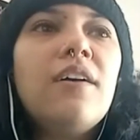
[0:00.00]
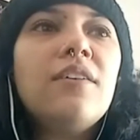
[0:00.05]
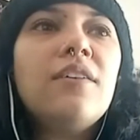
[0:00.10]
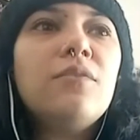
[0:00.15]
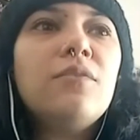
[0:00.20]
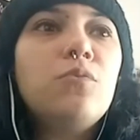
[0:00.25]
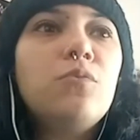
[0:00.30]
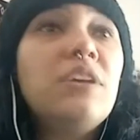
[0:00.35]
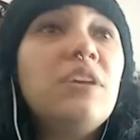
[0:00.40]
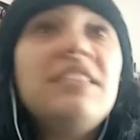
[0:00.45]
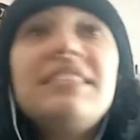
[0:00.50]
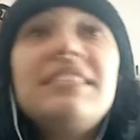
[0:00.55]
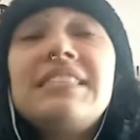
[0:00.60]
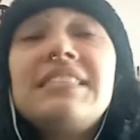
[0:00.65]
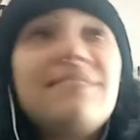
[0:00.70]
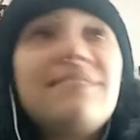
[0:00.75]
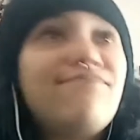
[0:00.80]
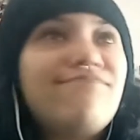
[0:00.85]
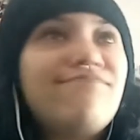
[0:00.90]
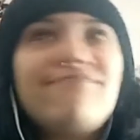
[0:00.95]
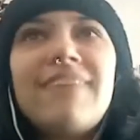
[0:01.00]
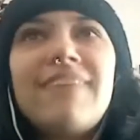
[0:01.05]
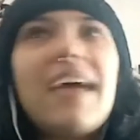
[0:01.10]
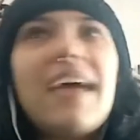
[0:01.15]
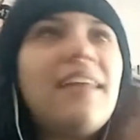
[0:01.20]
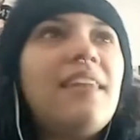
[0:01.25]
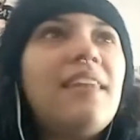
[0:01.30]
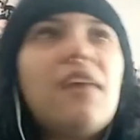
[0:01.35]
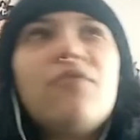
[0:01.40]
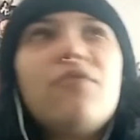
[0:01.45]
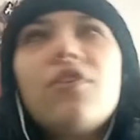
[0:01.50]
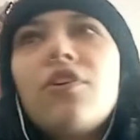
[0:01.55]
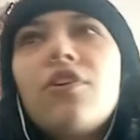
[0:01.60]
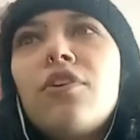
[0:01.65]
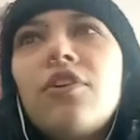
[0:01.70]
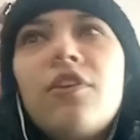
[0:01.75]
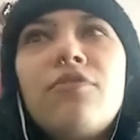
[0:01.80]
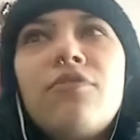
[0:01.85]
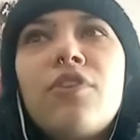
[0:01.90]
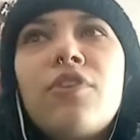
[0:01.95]
We had never
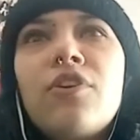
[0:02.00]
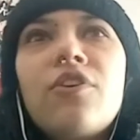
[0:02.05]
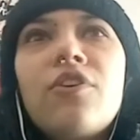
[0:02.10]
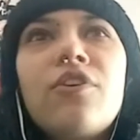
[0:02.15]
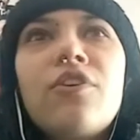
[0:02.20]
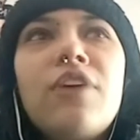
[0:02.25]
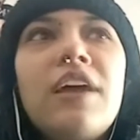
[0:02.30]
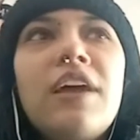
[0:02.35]
heard of her.